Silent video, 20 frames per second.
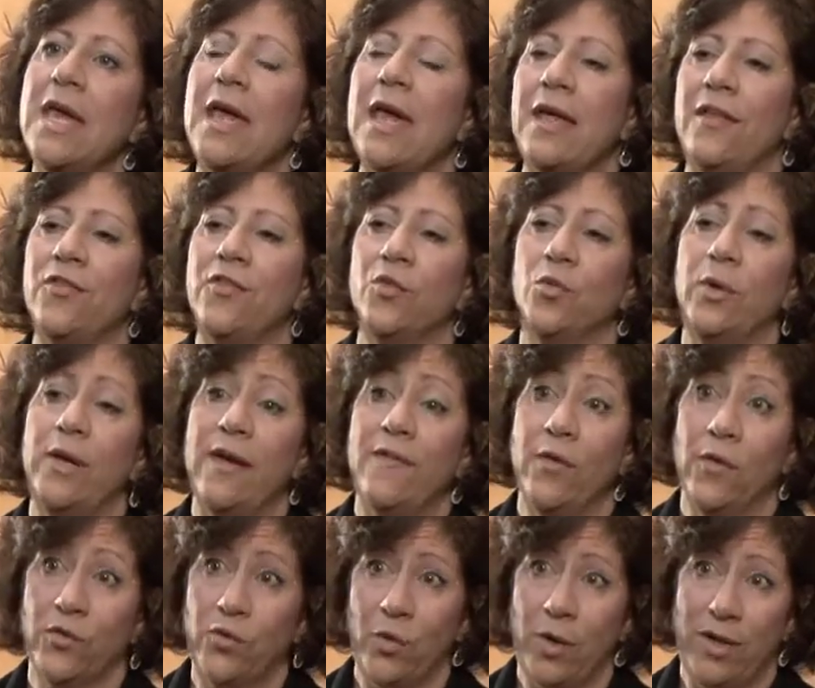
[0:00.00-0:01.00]
And so we have
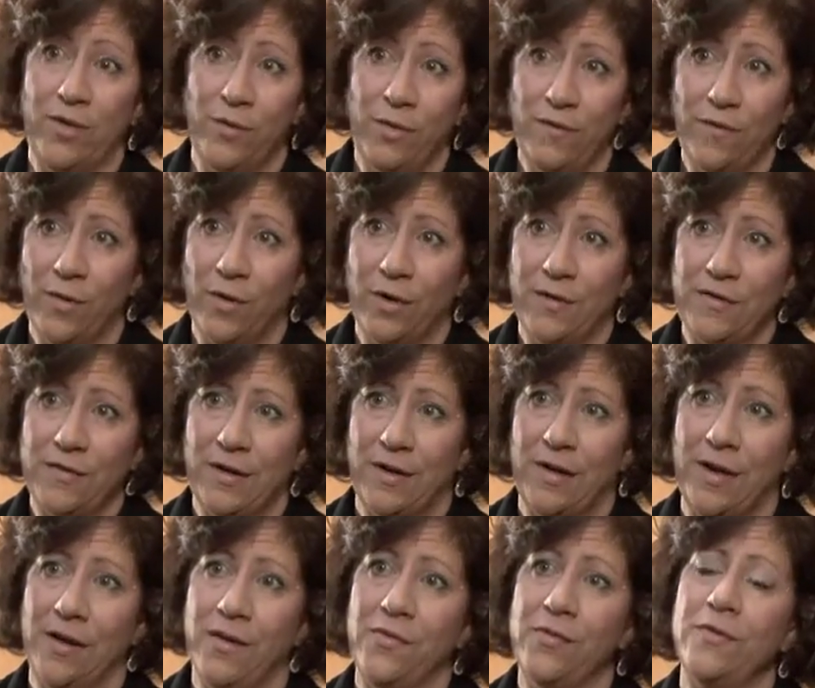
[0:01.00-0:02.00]
those 23 focus
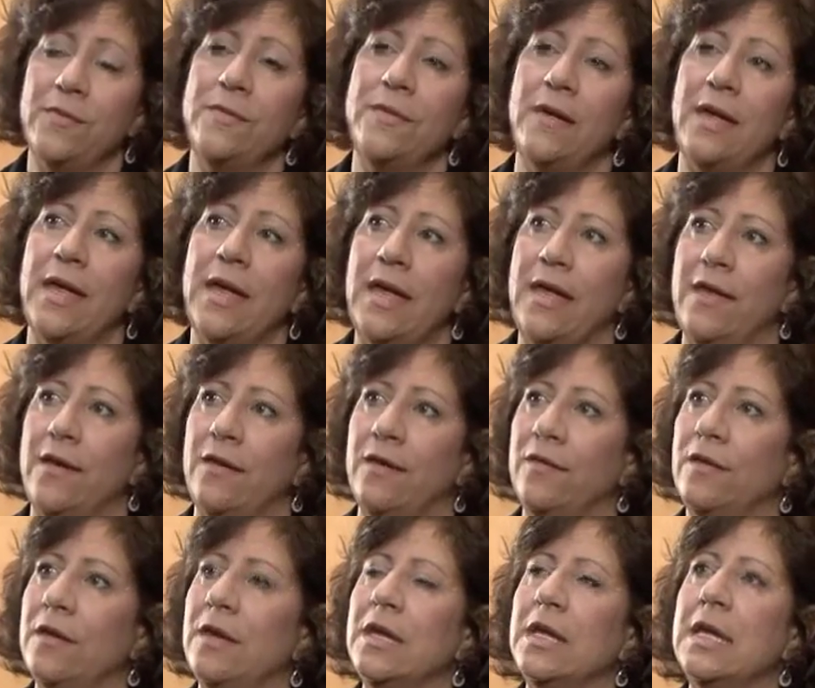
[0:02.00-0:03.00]
areas,
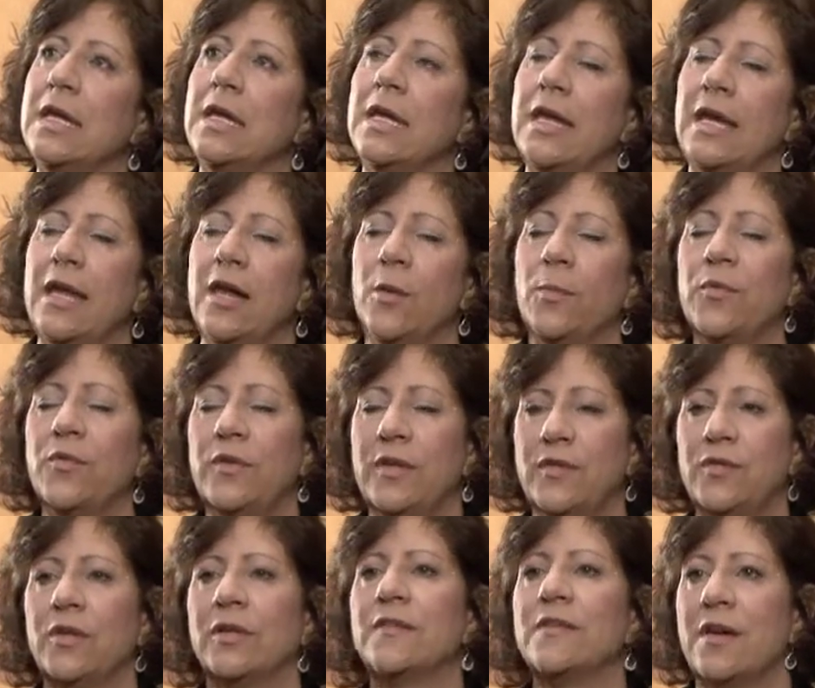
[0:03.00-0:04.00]
and it helps
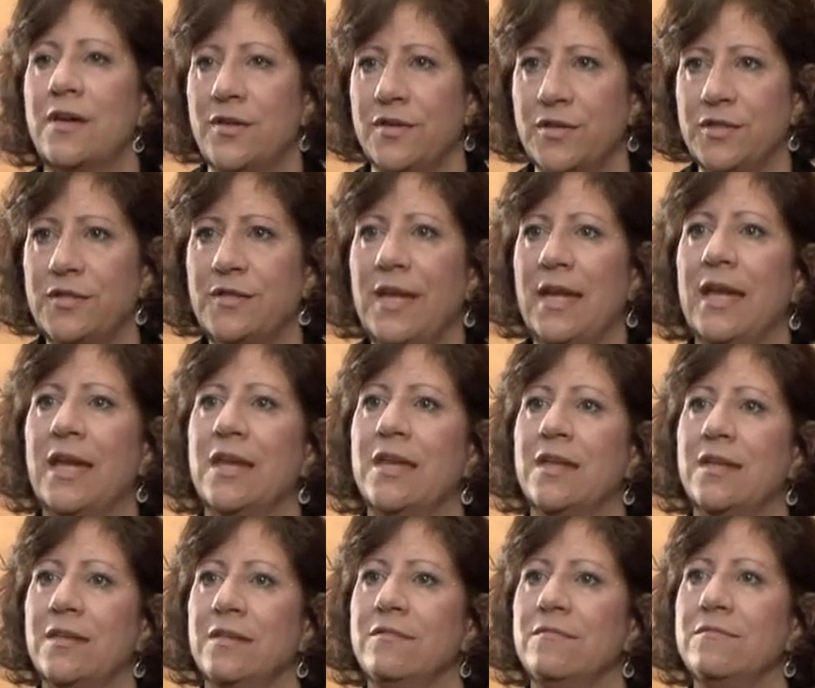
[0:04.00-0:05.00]
districts
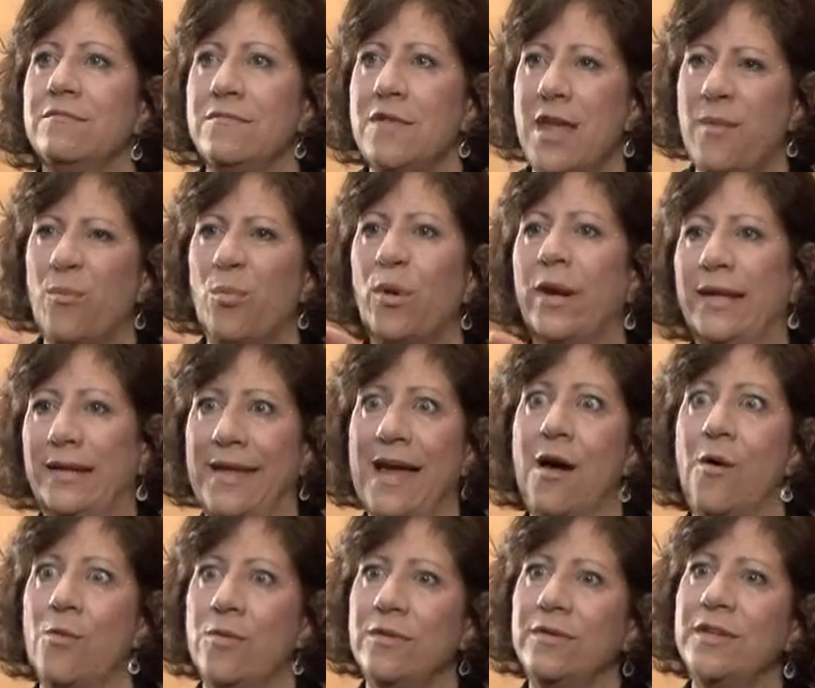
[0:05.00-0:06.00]
understand and break
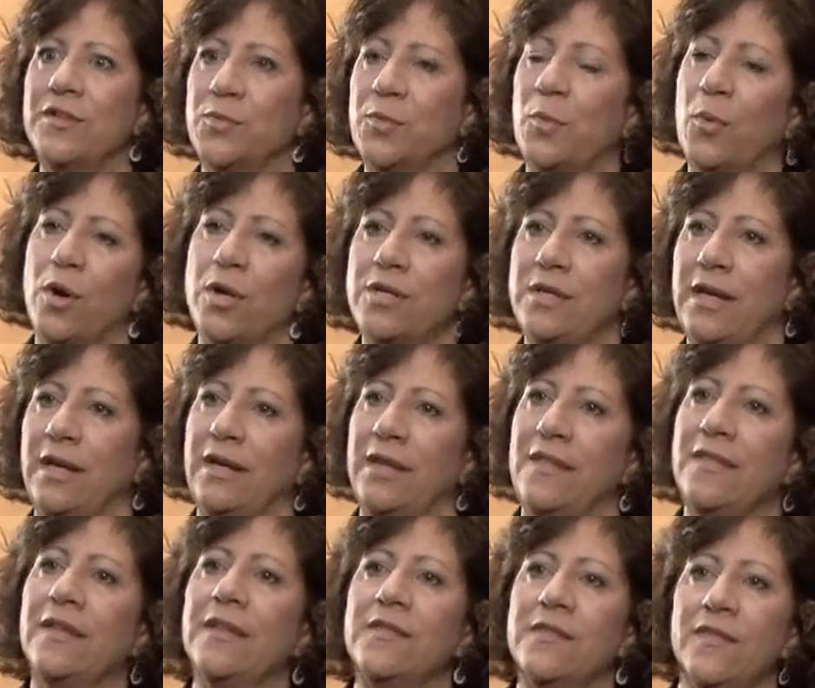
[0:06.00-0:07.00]
down disproportionality
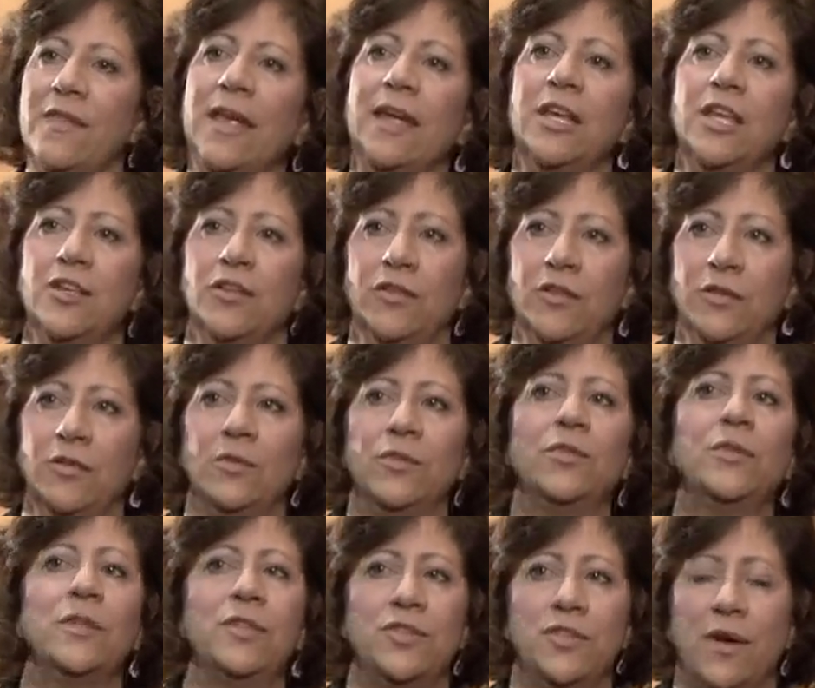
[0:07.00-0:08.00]
and things that they can do
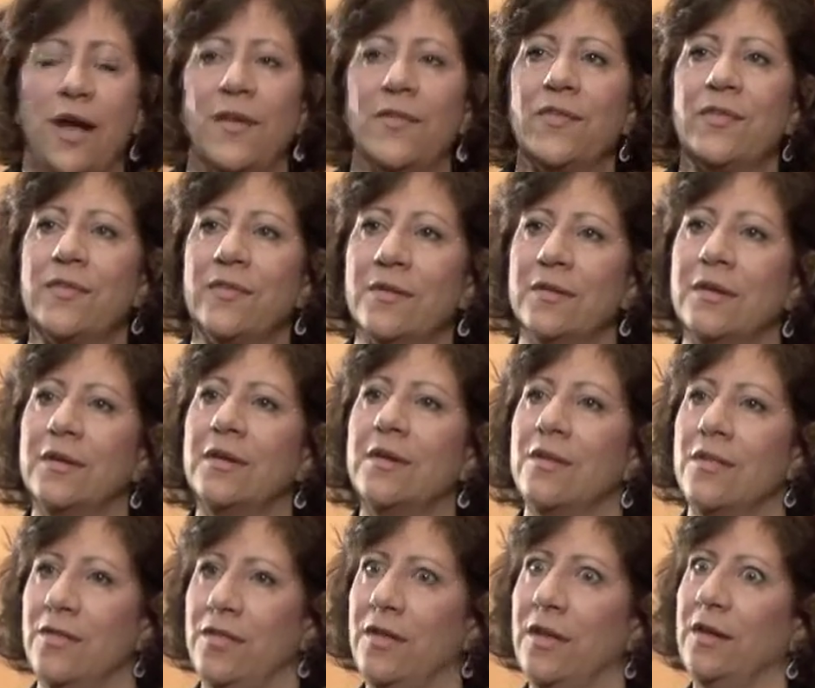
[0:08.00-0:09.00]
to address
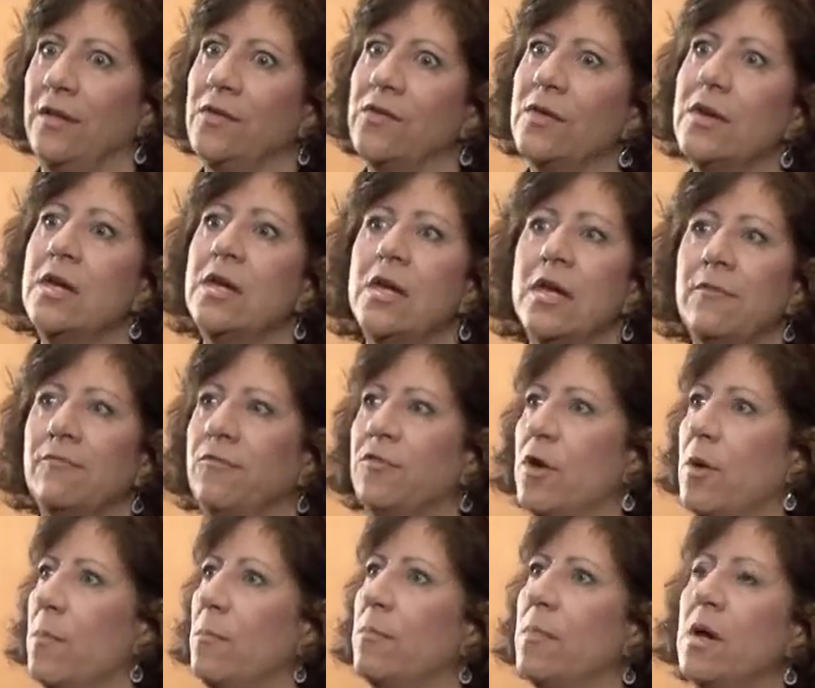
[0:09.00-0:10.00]
things
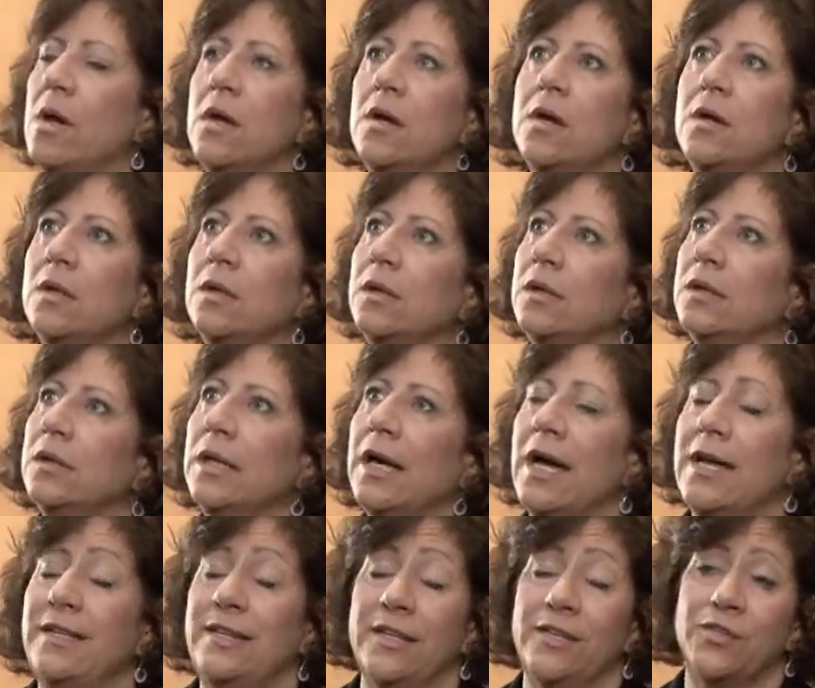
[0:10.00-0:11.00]
from
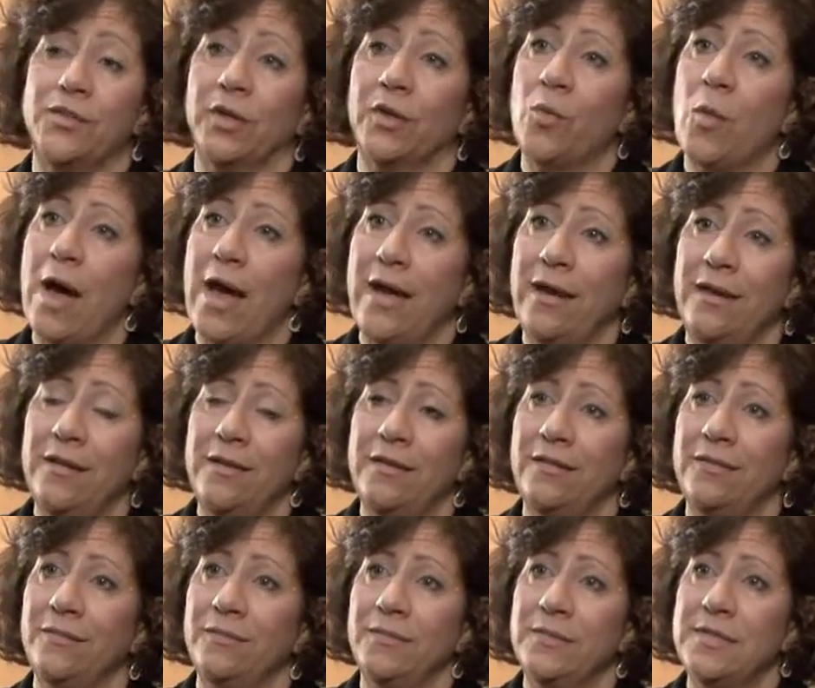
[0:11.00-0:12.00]
a district-wide
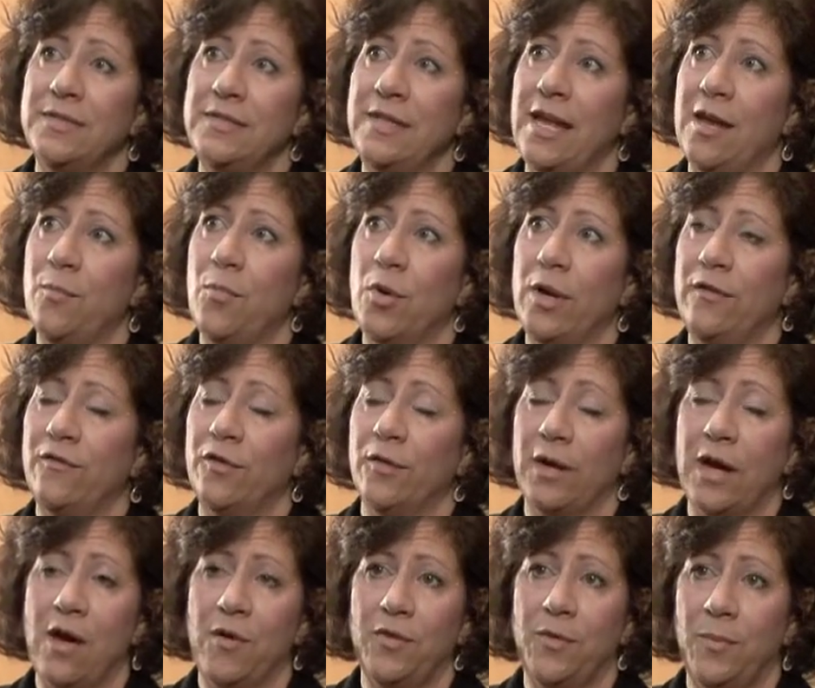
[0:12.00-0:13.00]
standpoint for
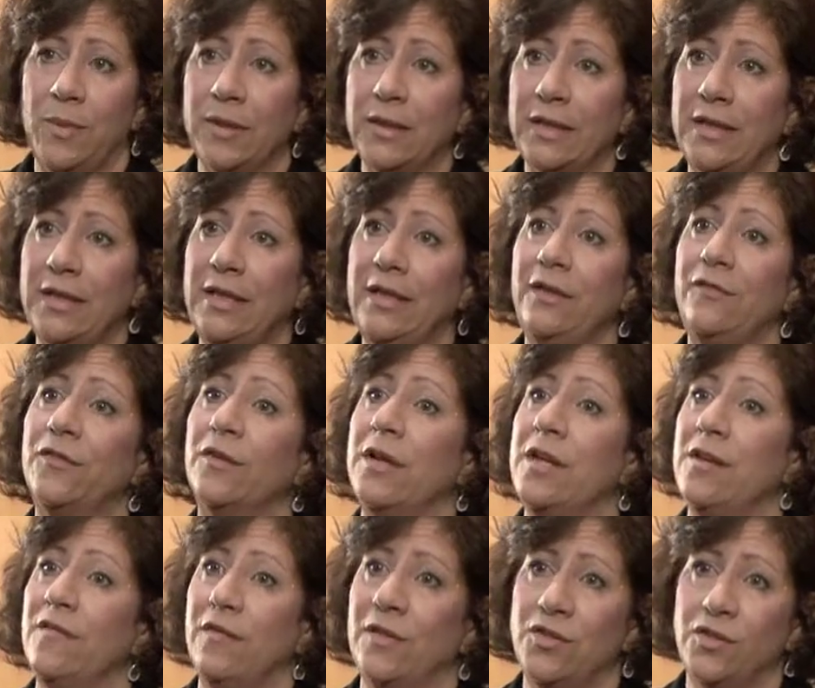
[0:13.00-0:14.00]
accountability, for
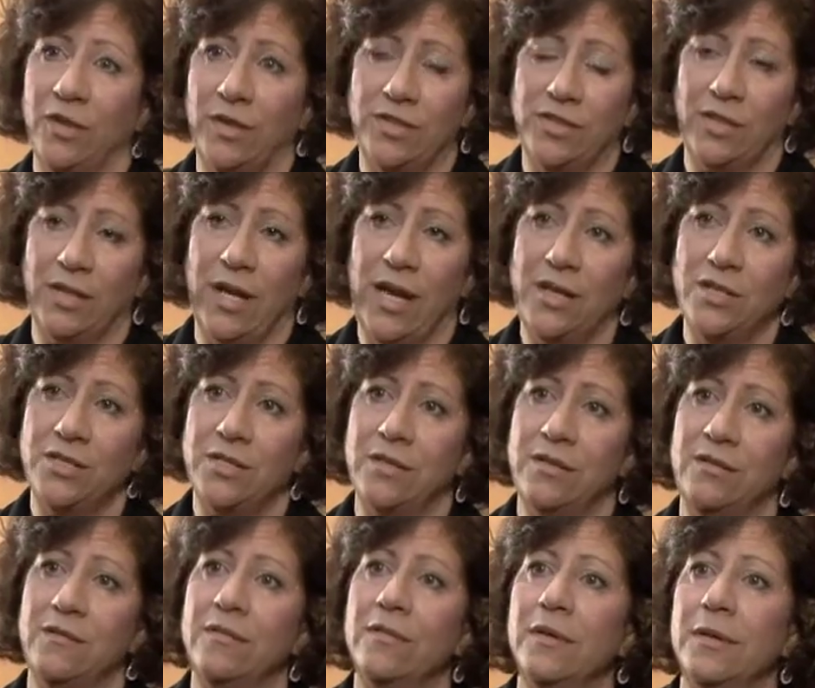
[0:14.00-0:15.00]
individual
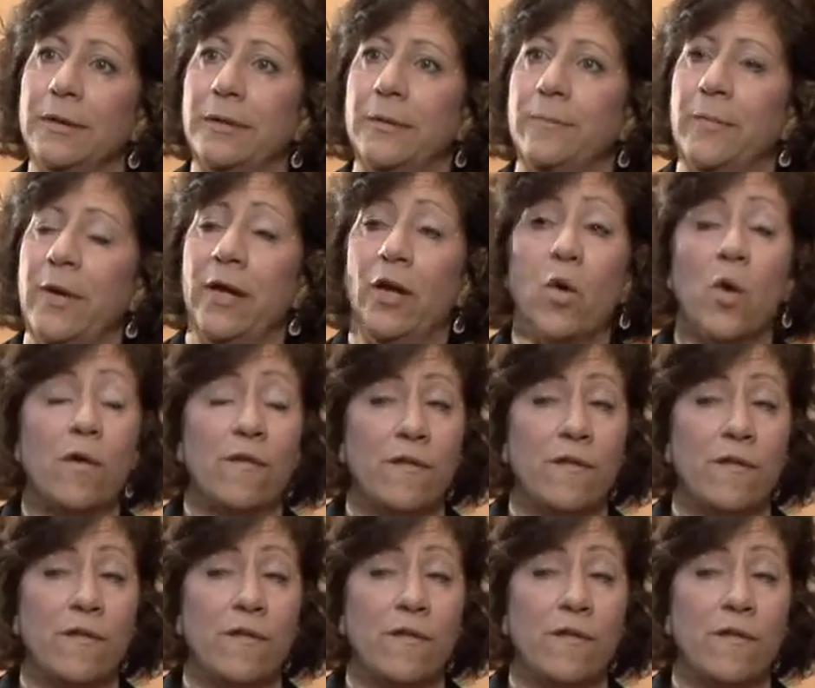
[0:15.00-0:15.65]
education, and core